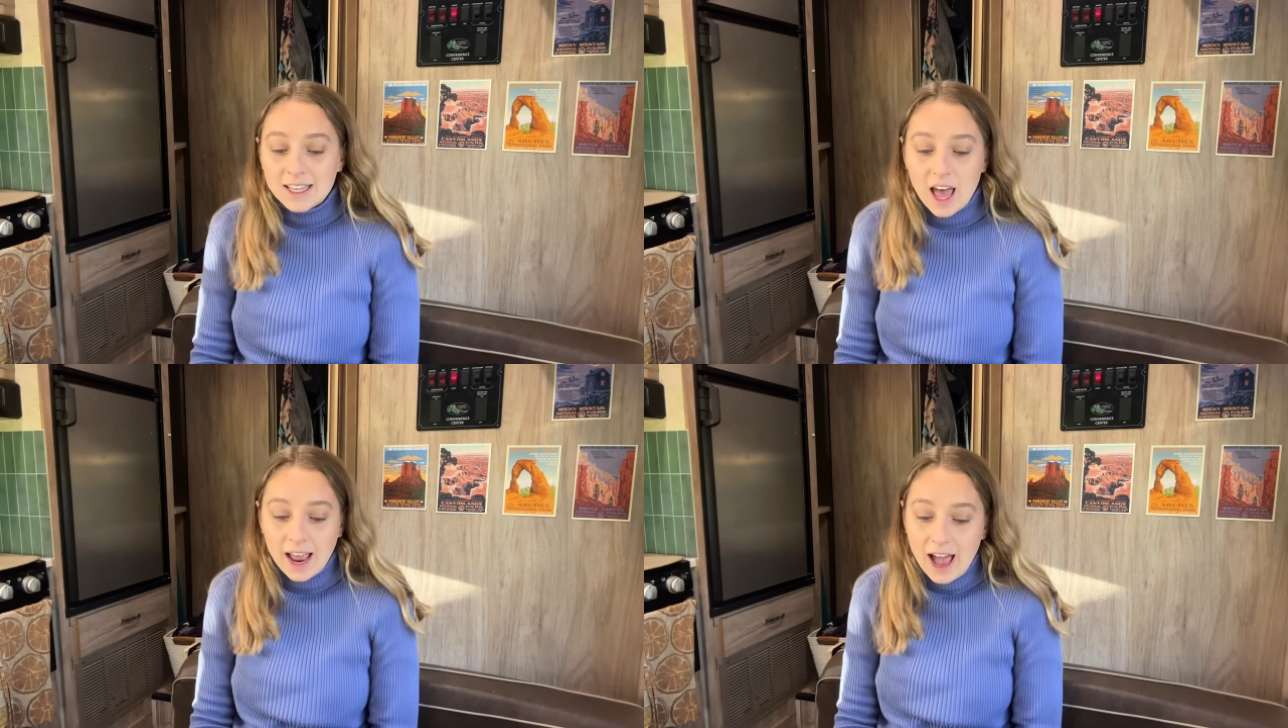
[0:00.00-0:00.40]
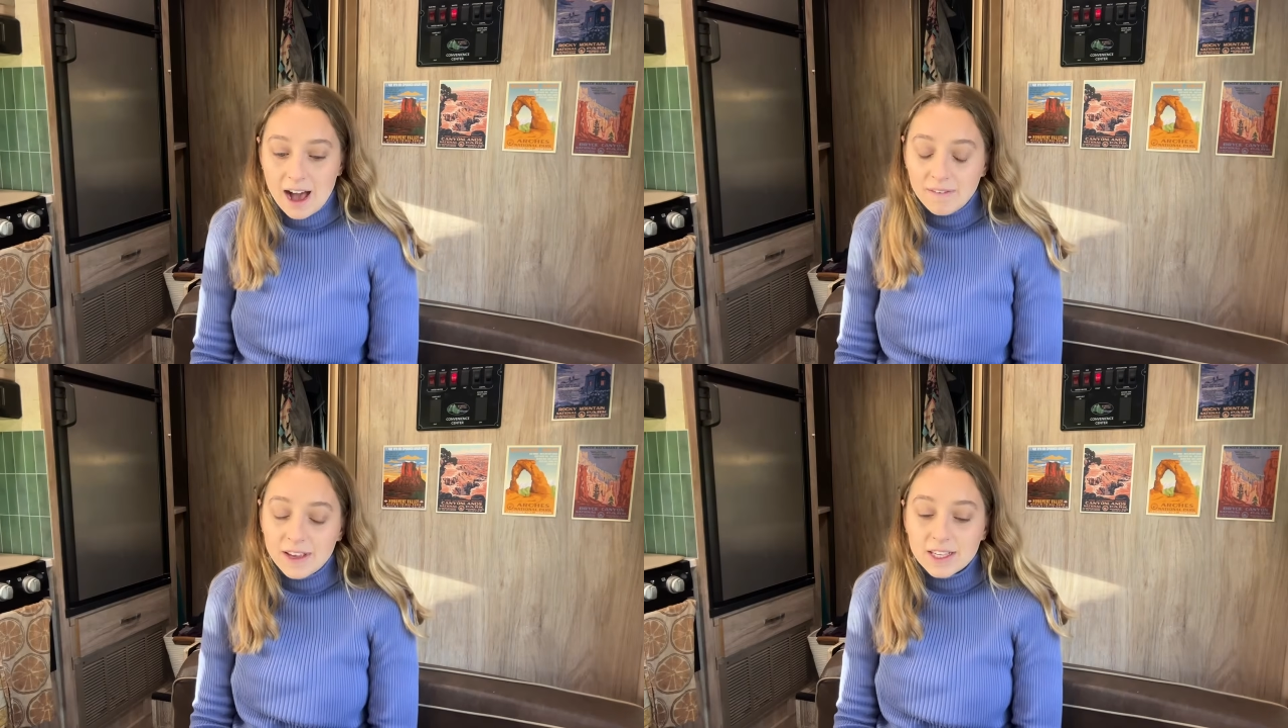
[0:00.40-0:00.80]
that I
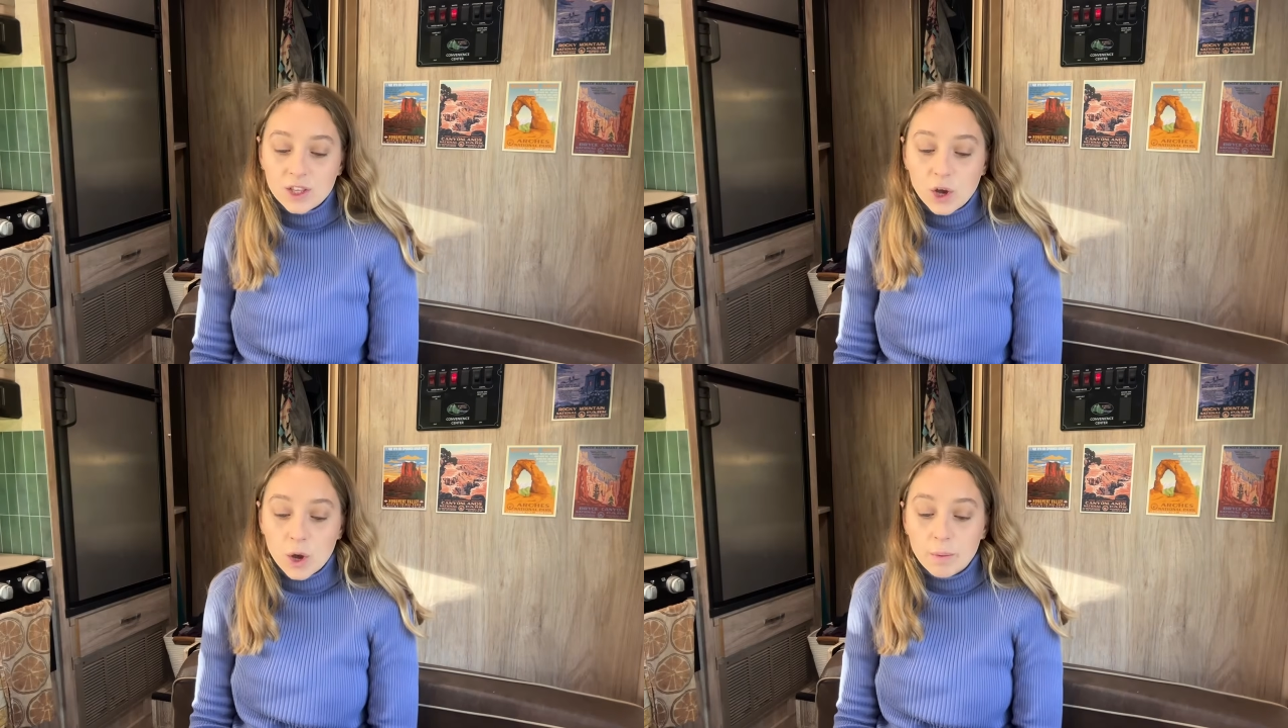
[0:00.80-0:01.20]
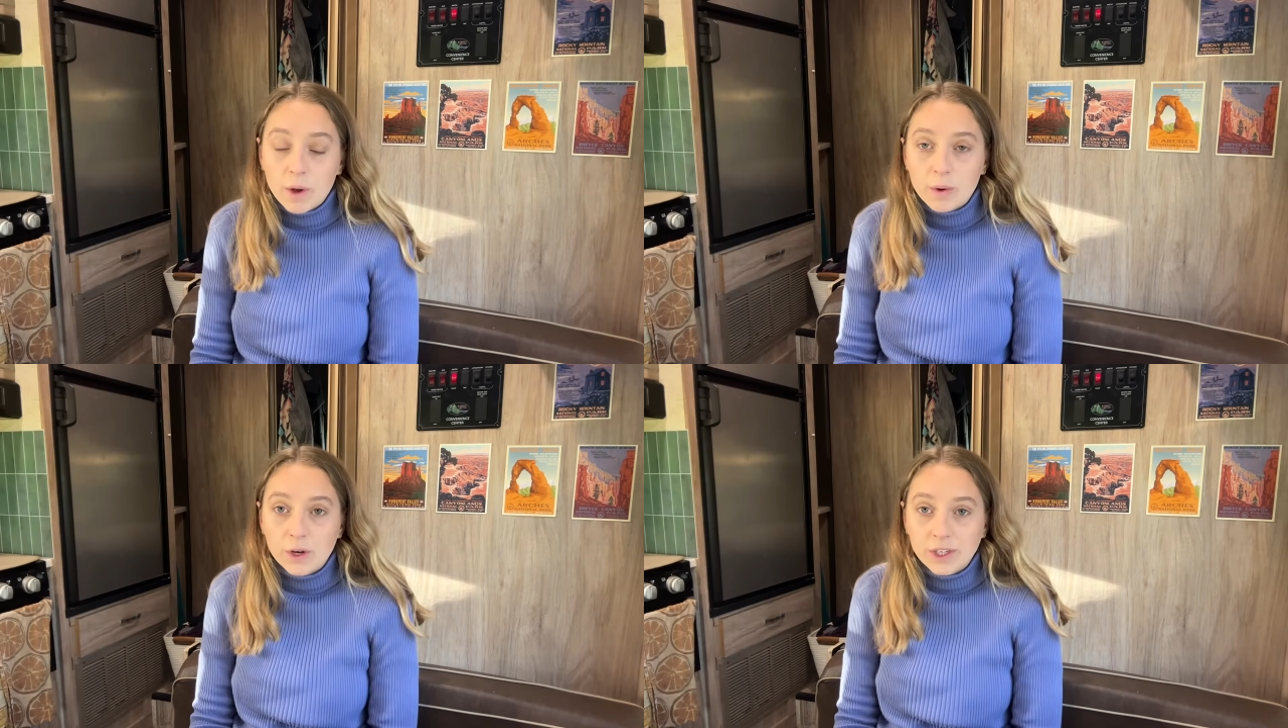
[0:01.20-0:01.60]
have is the
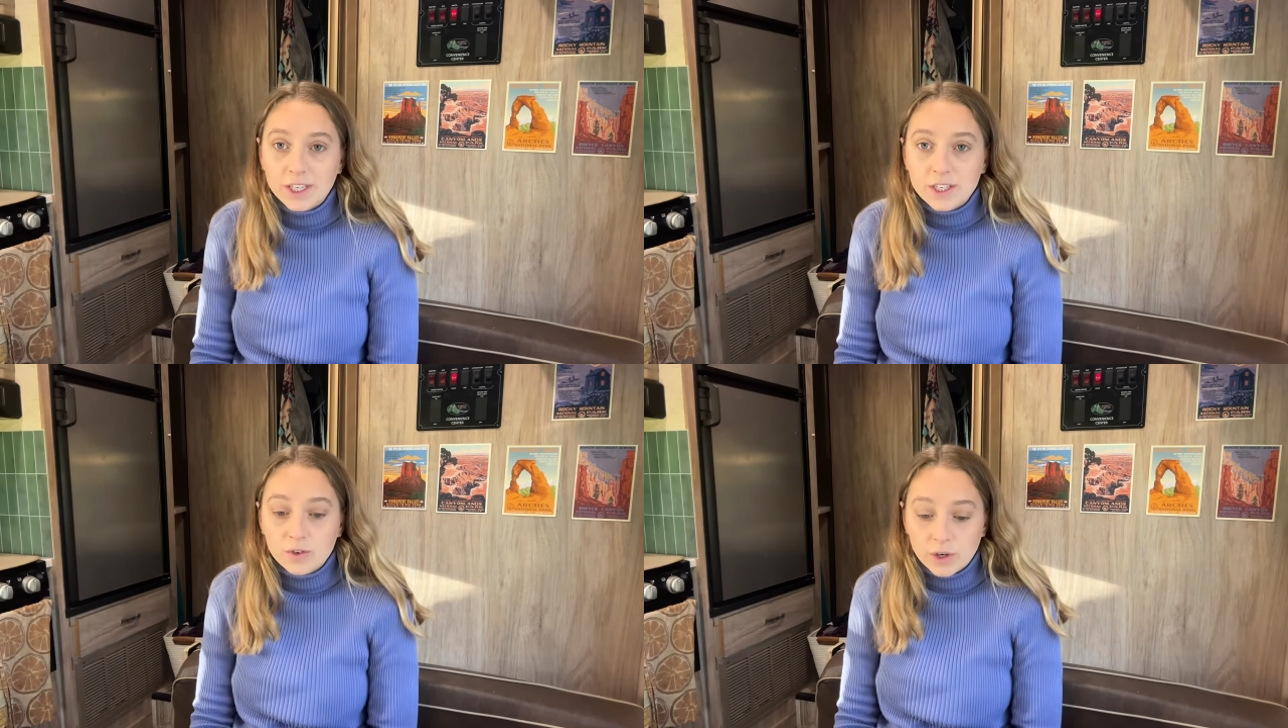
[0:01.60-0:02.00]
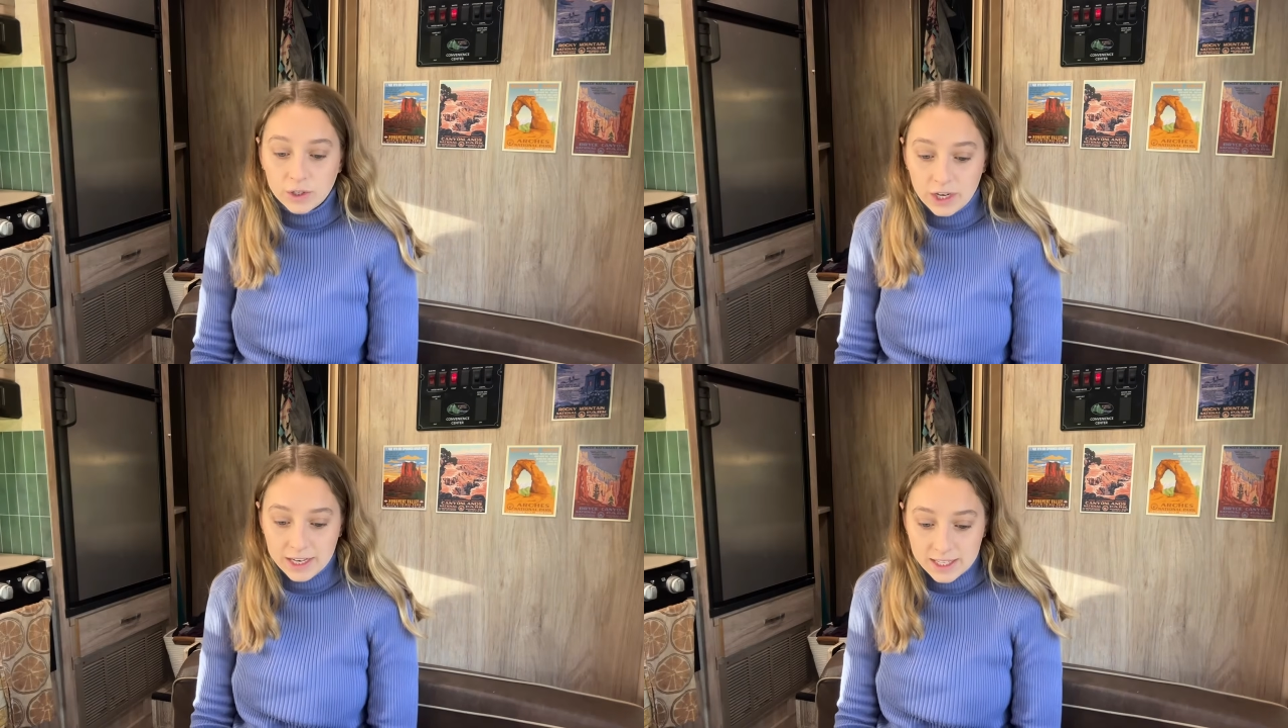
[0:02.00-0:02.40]
Komo hooded
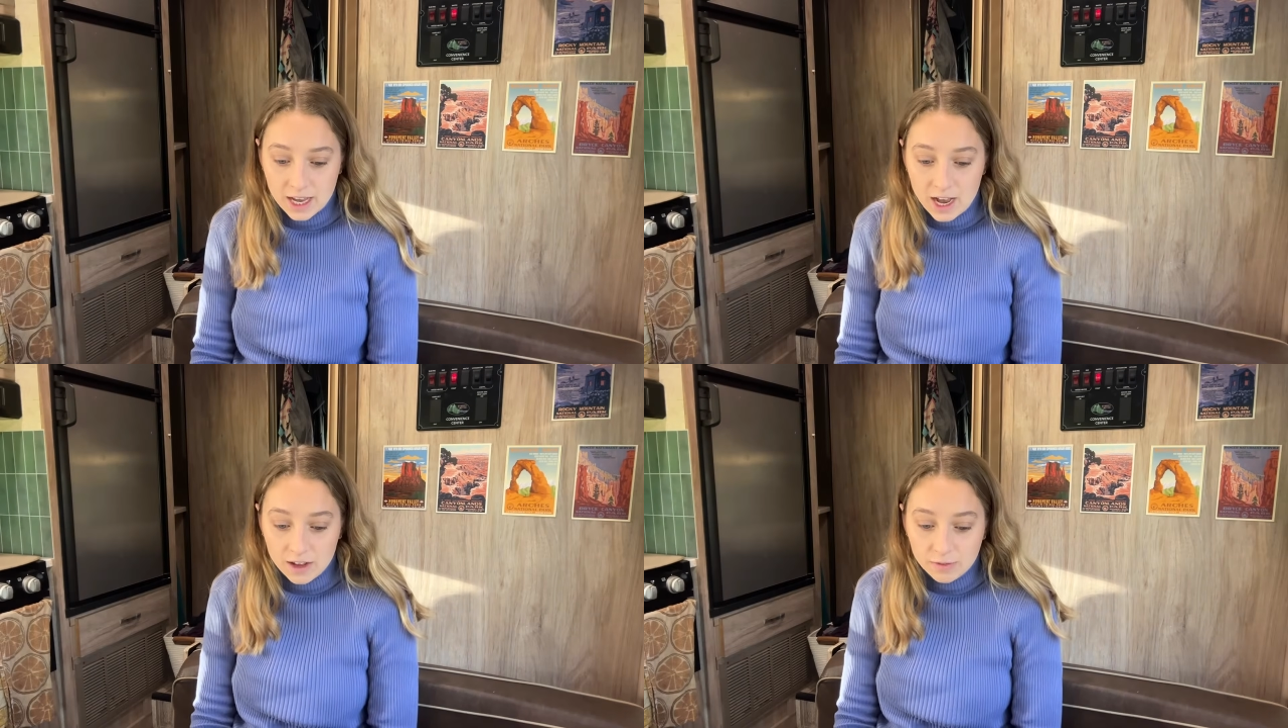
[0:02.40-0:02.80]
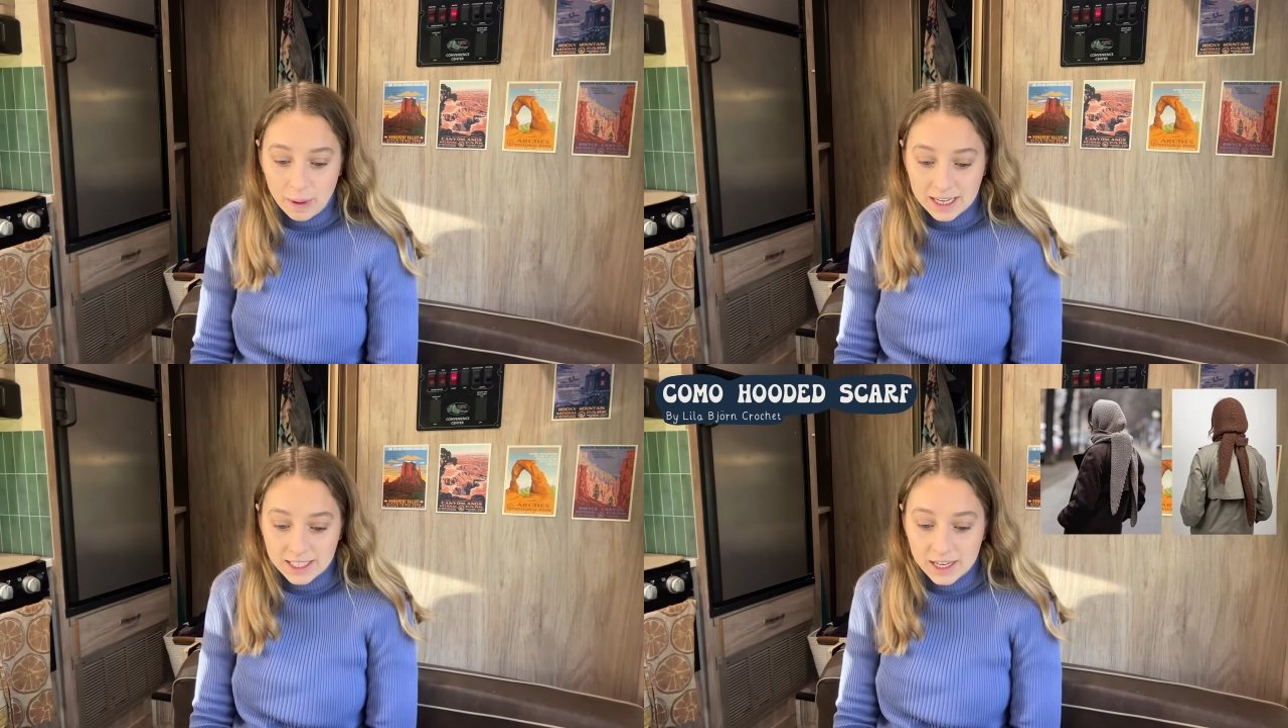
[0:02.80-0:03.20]
crochet scarf
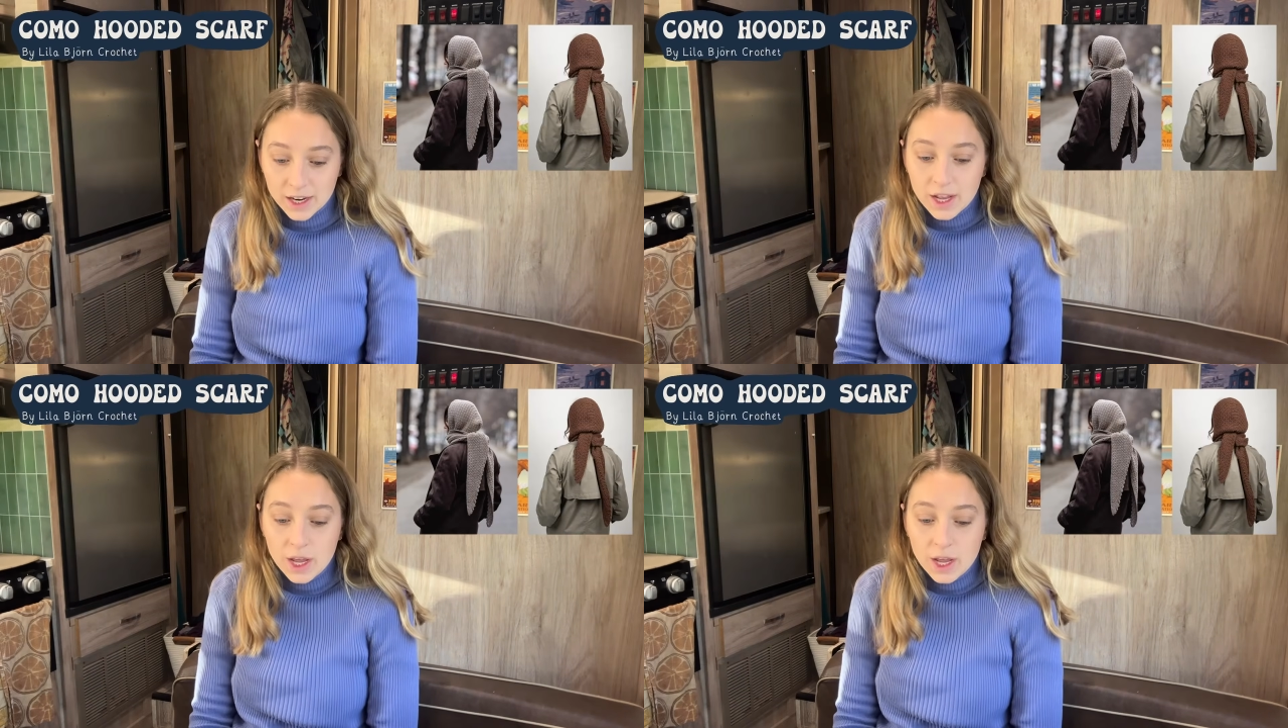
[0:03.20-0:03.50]
pattern,